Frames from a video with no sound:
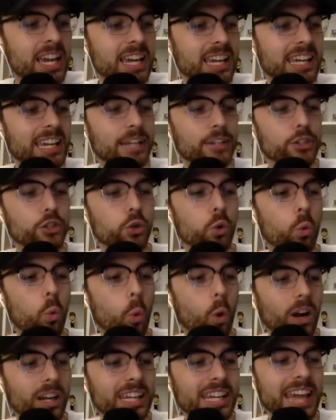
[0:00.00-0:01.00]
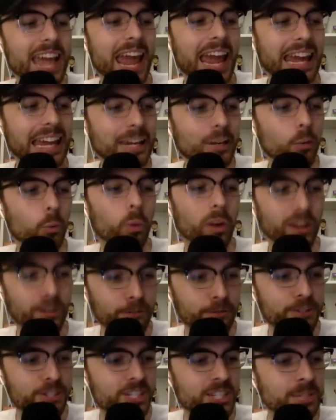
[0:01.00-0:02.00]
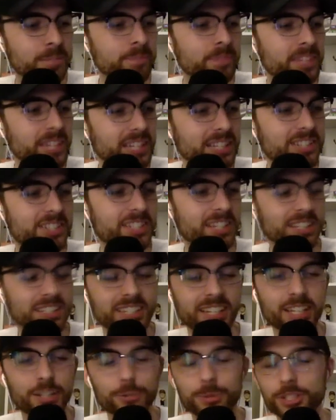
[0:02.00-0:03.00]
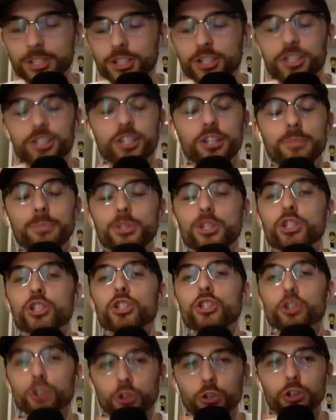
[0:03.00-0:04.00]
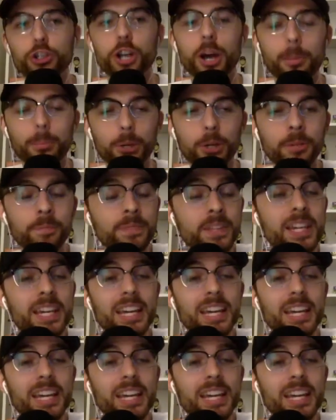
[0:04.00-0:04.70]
He had 28 whiffs in six innings, which is just an absurd number.